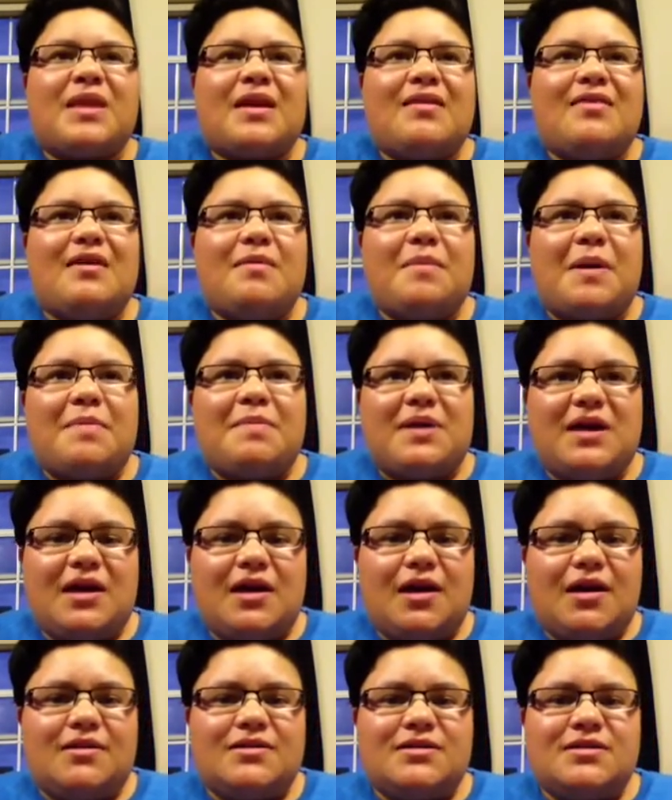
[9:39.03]
They're my
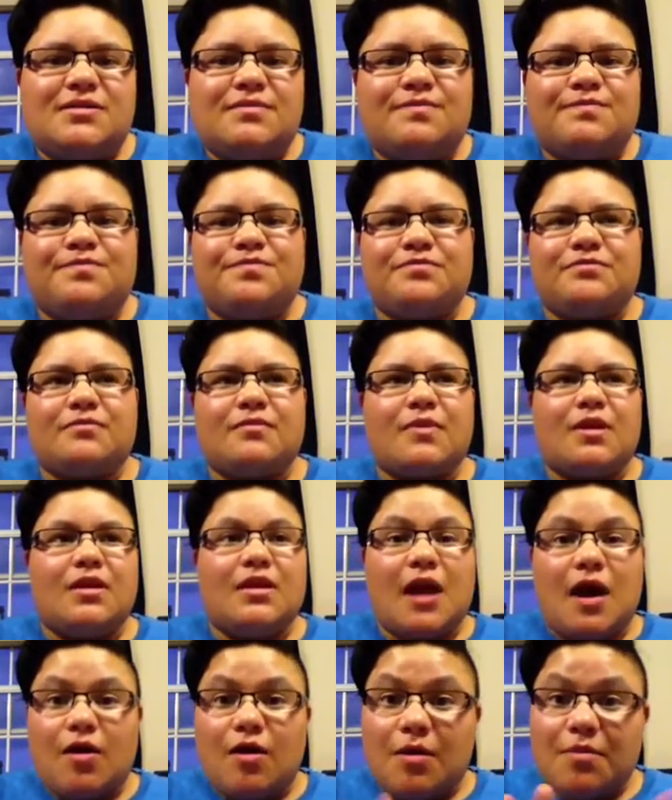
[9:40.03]
picks.
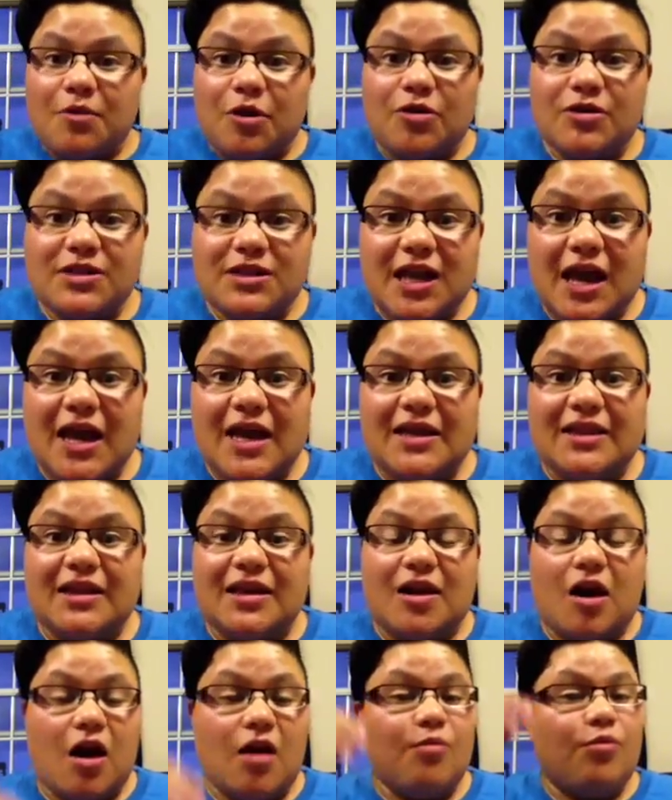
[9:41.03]
Now, I'm not saying
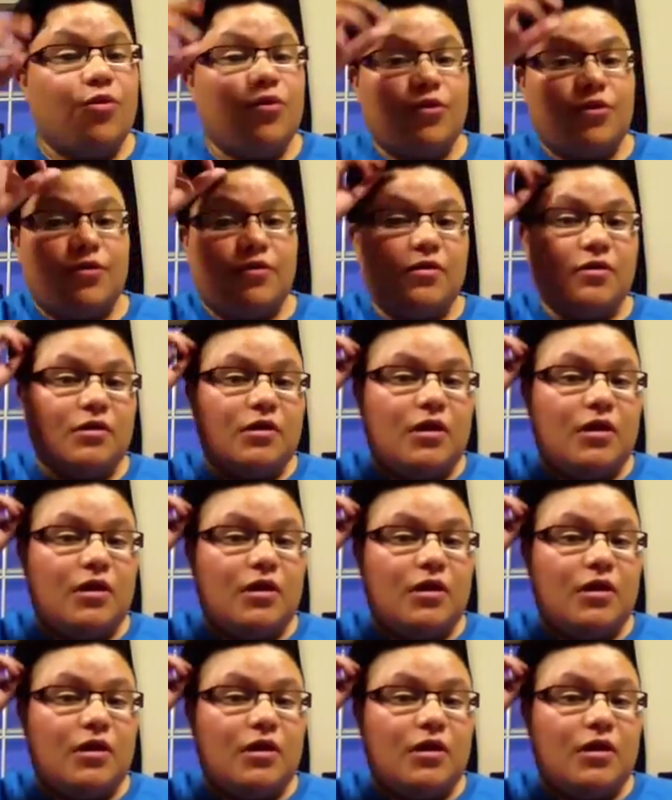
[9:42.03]
that I'm going